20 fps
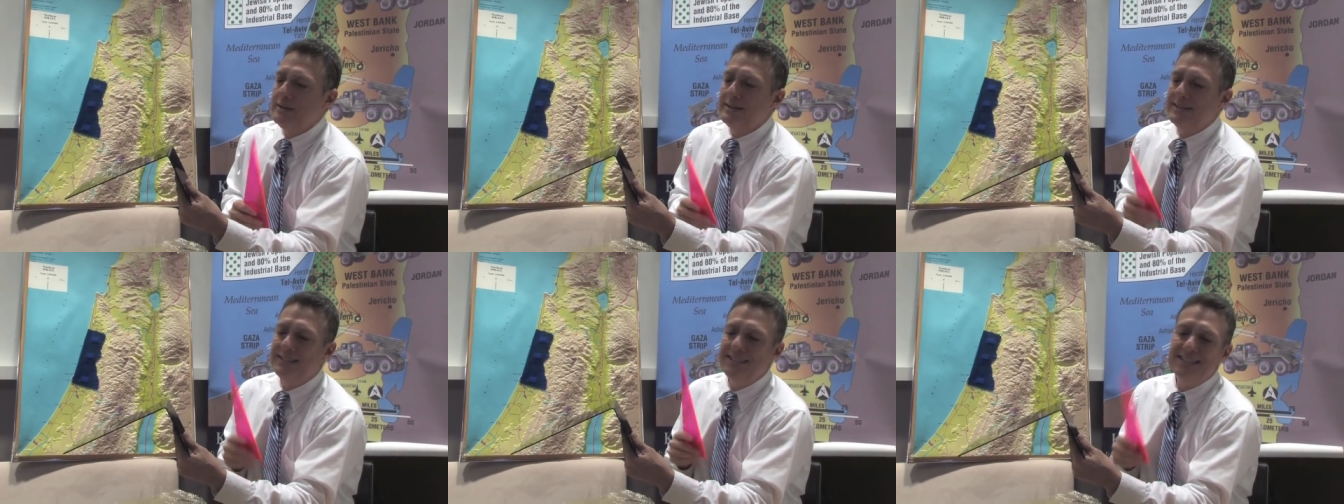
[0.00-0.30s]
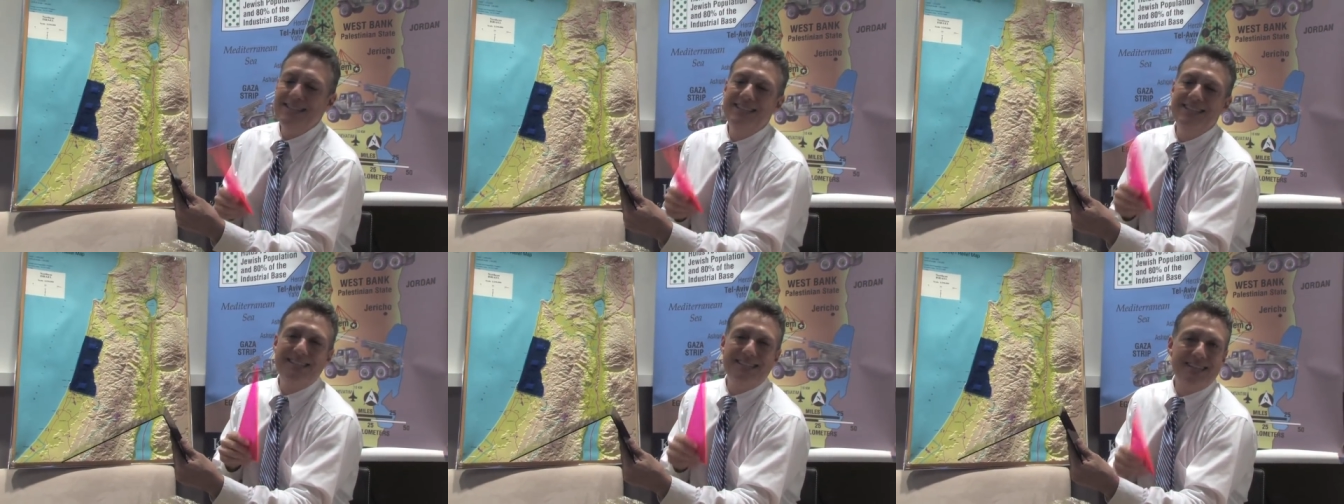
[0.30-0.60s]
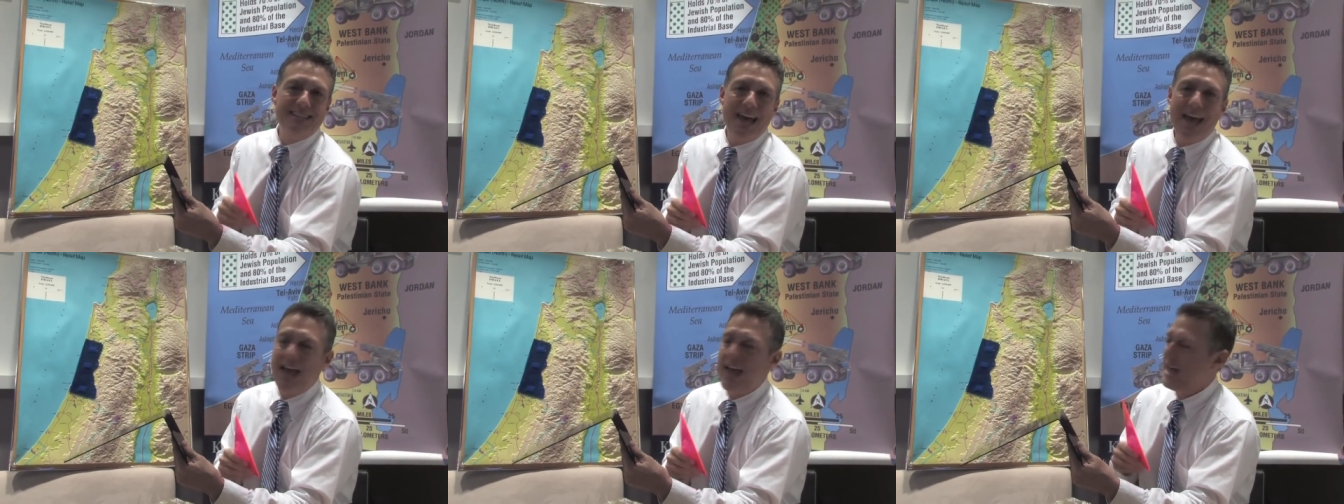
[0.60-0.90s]
didn't
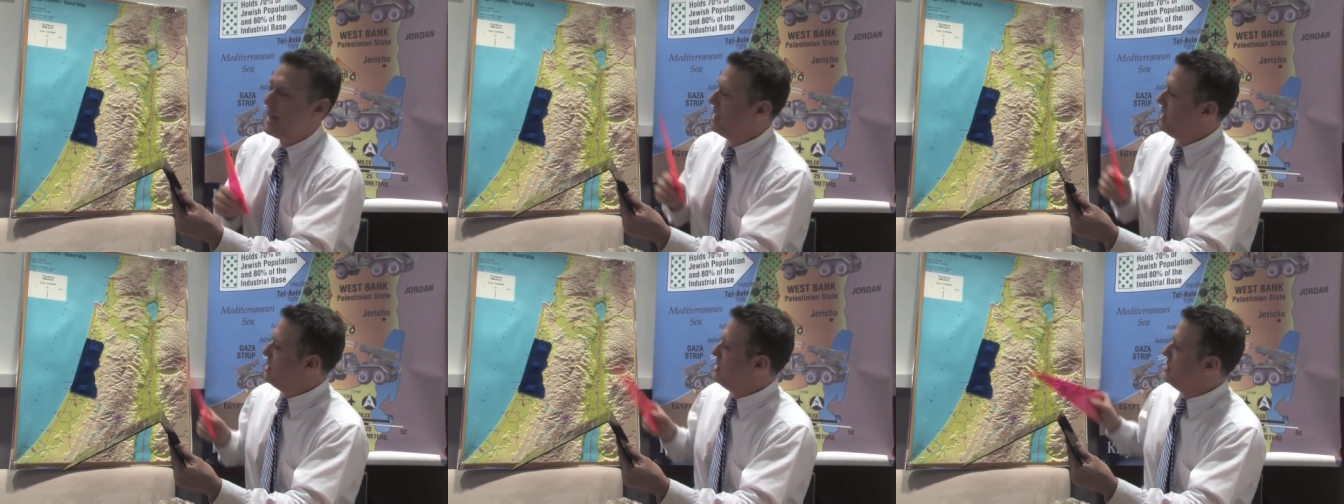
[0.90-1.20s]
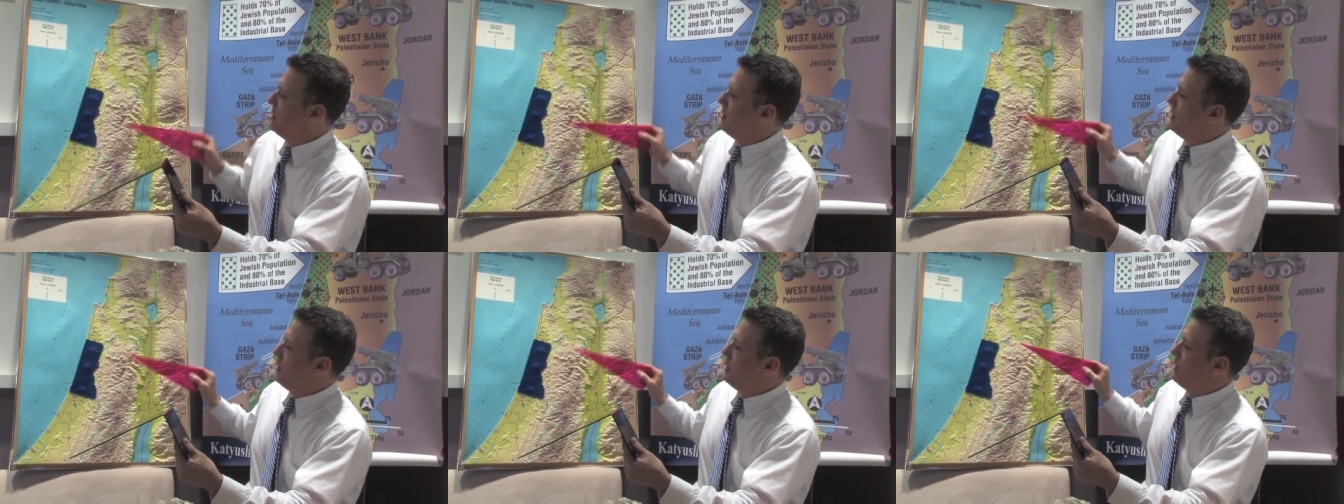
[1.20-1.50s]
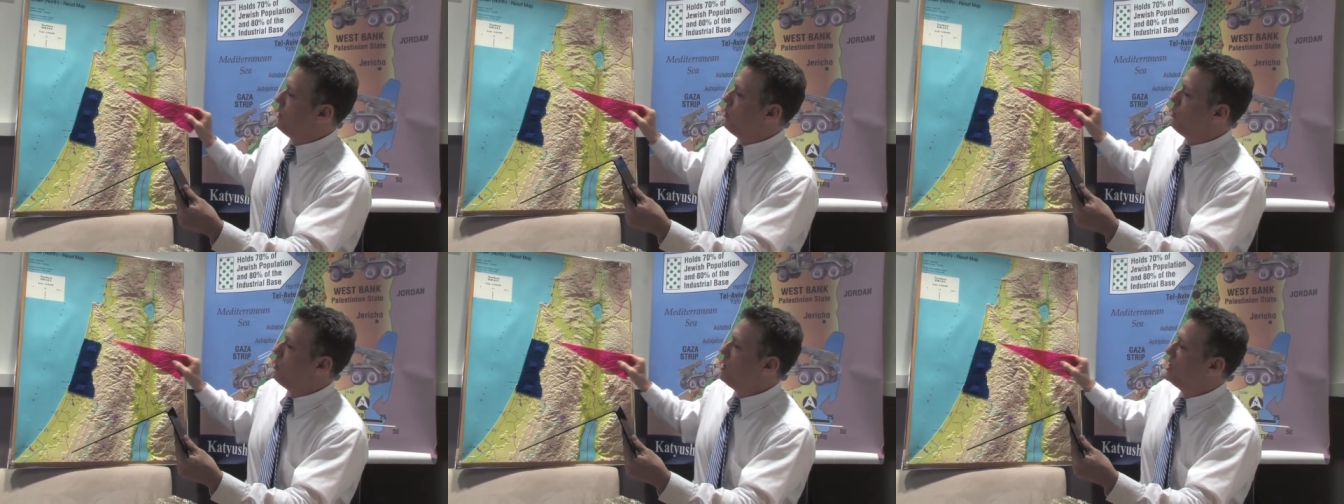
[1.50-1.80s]
say
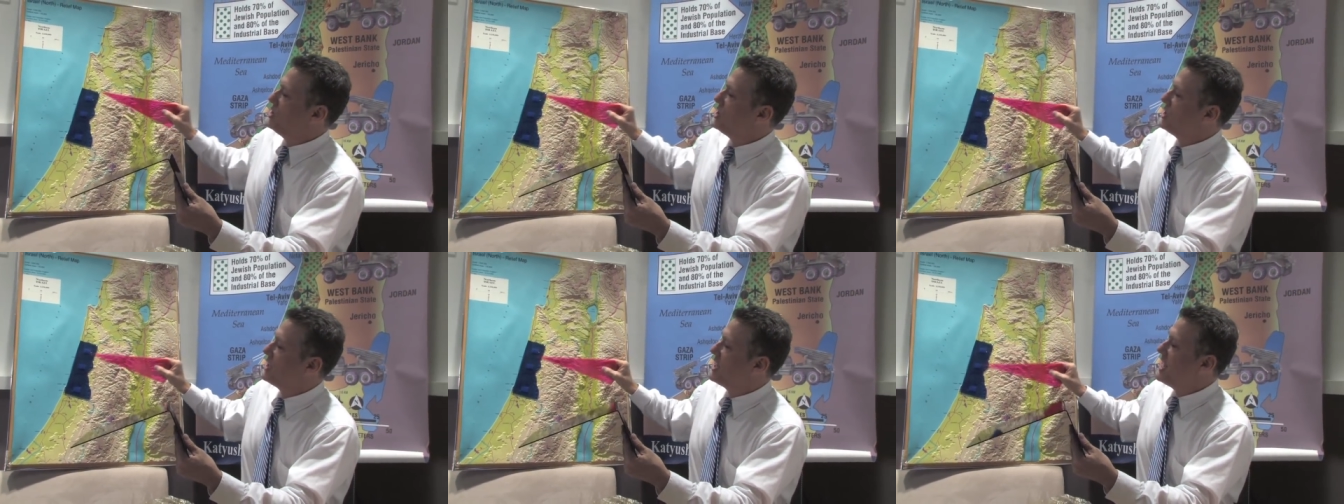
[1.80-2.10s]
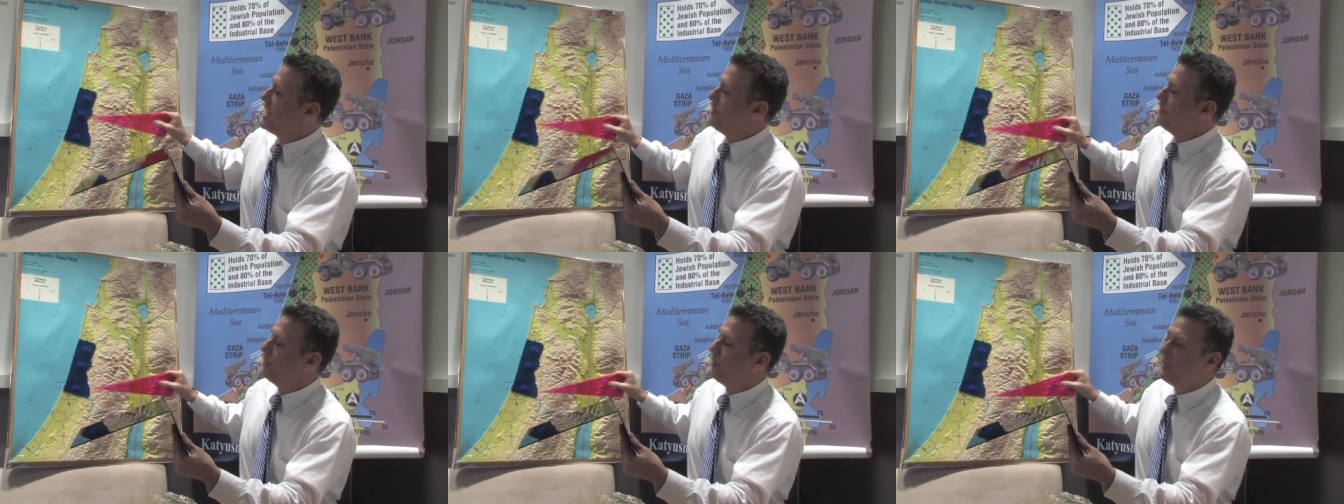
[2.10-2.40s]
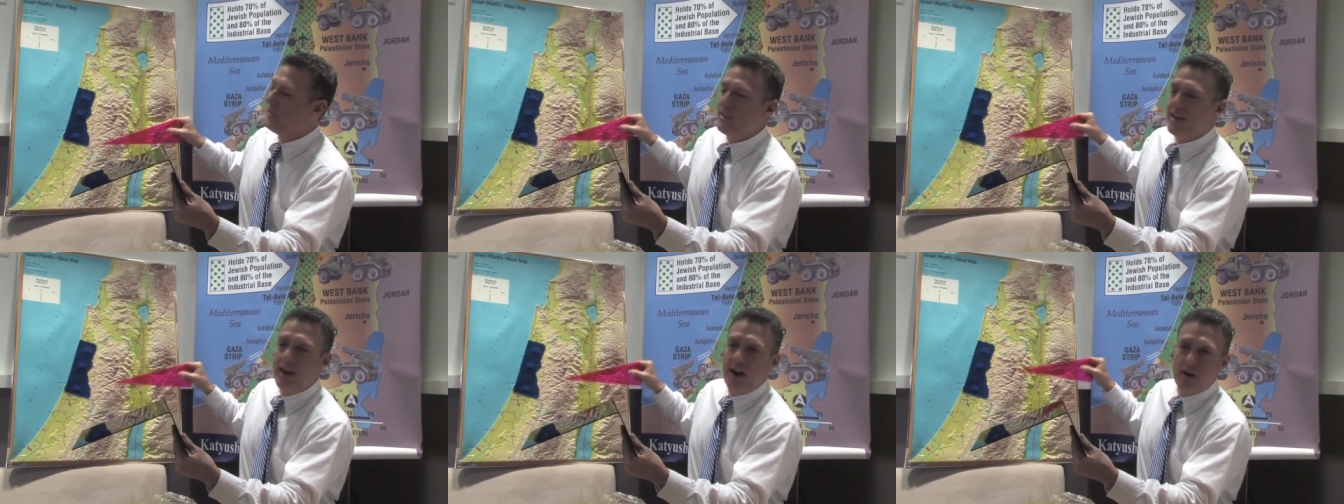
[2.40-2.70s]
we should
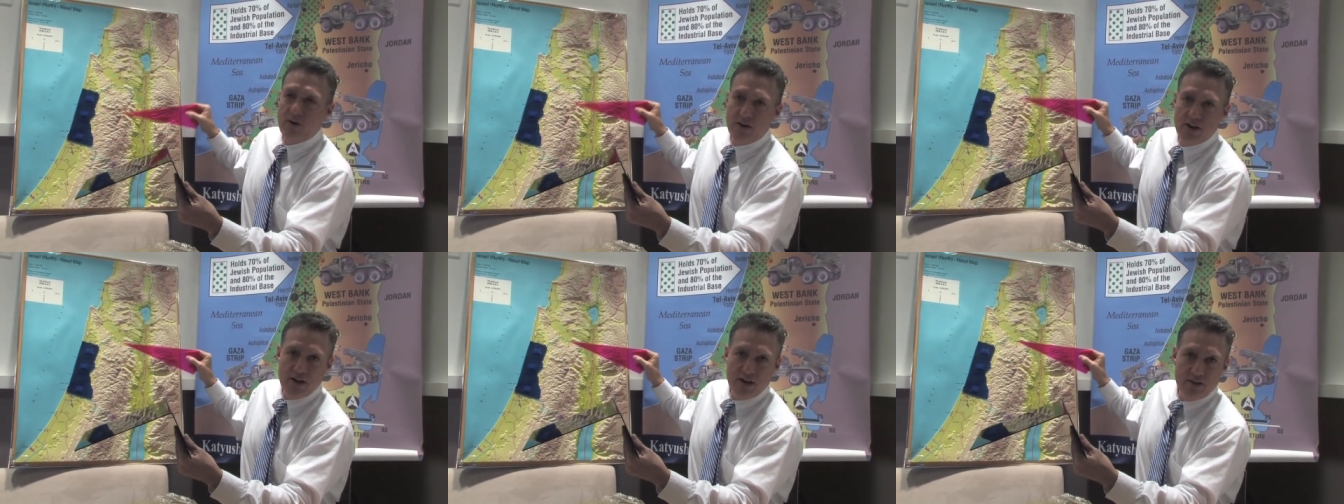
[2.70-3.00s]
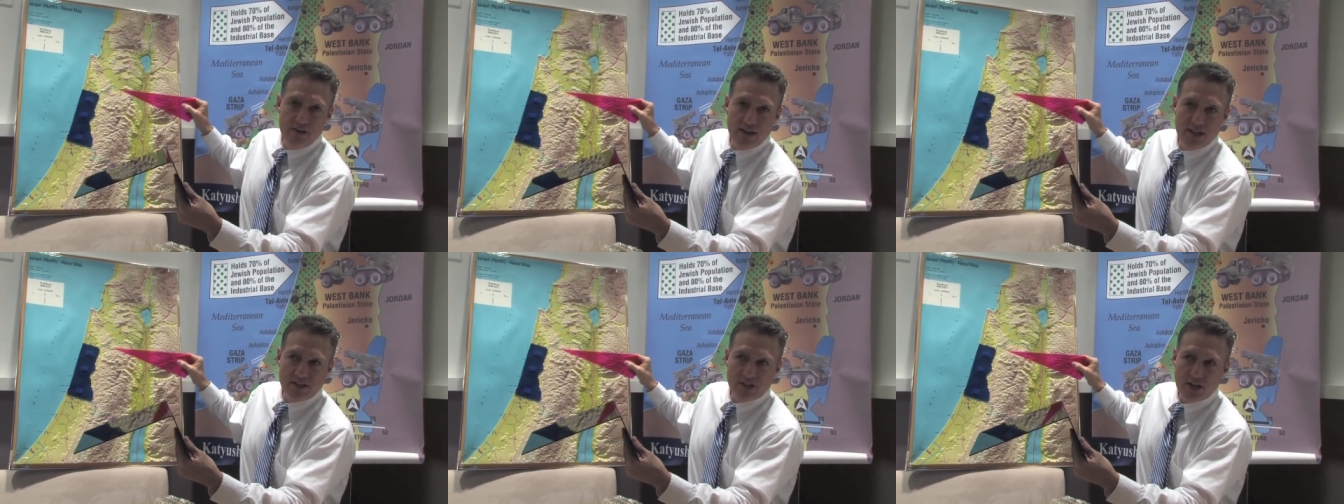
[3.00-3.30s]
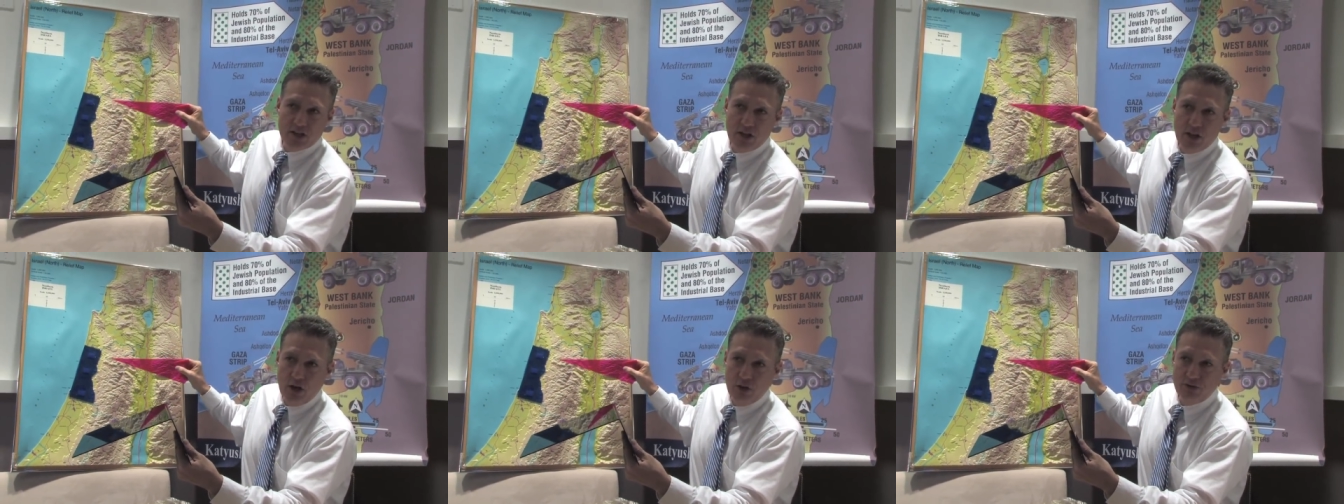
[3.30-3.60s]
keep the area that's
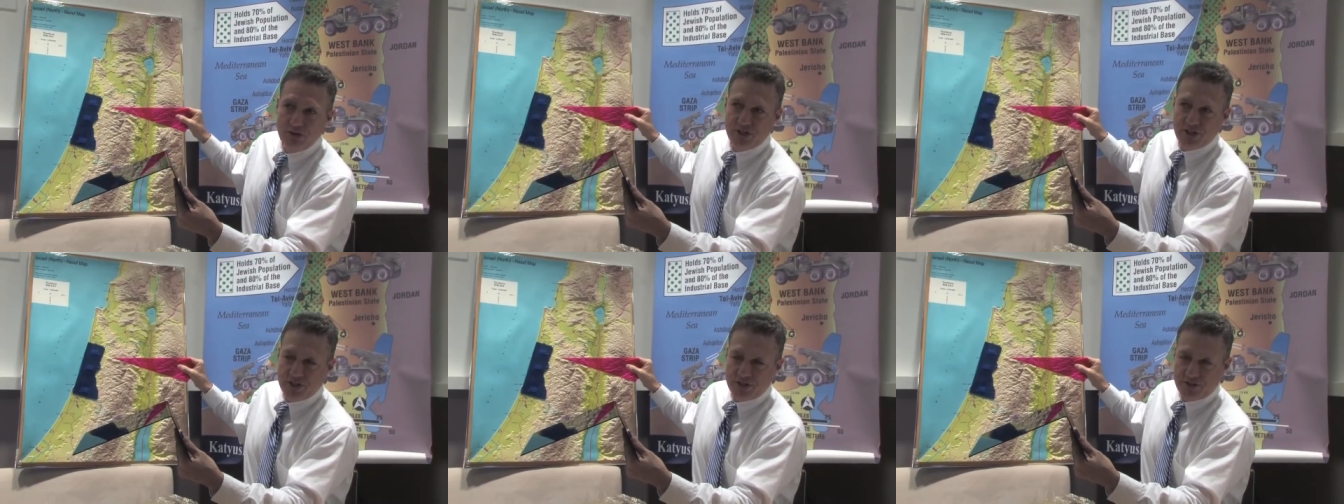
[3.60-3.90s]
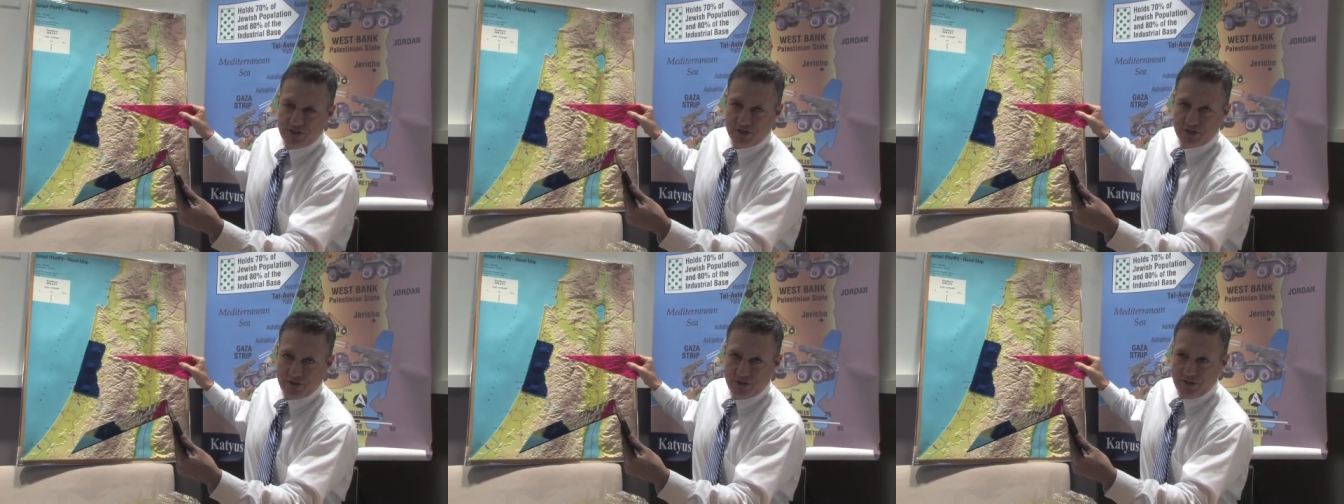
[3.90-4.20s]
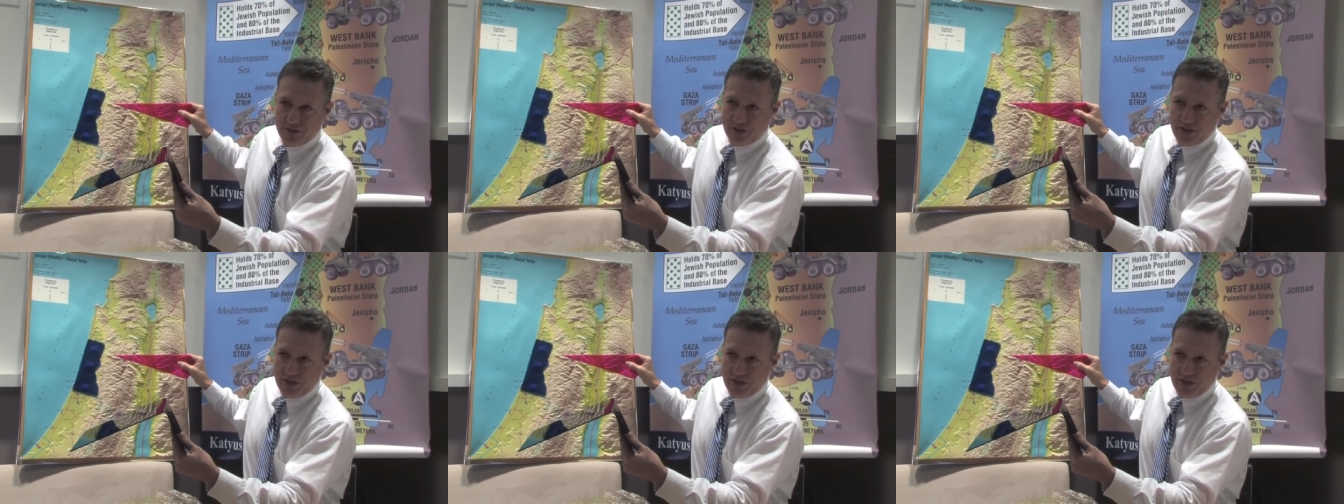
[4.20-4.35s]
closest